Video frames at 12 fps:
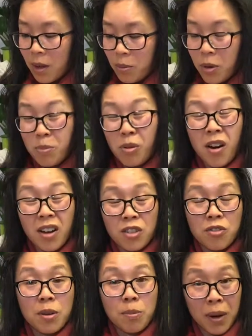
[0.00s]

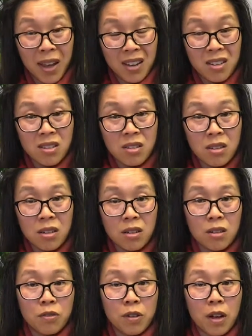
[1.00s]
proprietary blend
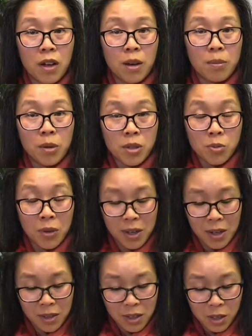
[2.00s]
of
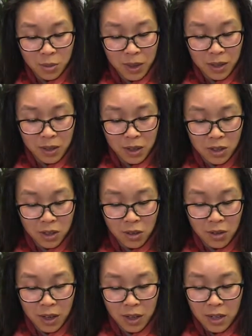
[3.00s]
boswellia in this one, so
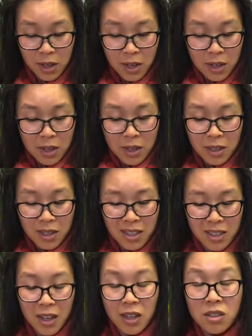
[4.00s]
that it
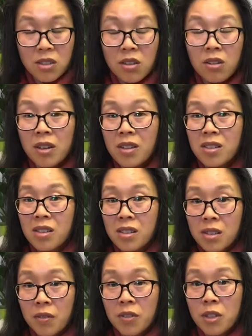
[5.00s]
contains no less than
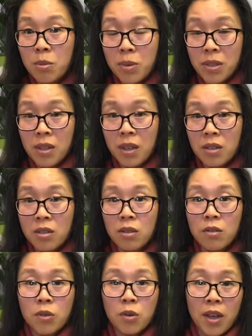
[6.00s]
70%
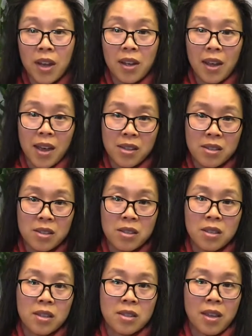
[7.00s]
of organic acids.
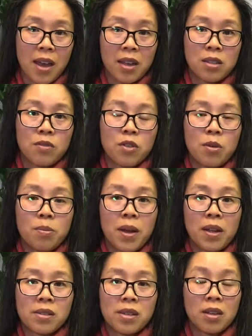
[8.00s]
These are the active
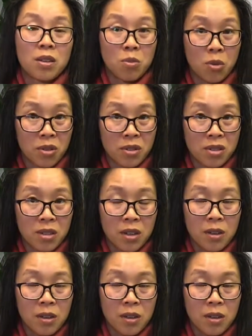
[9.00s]
compounds that you want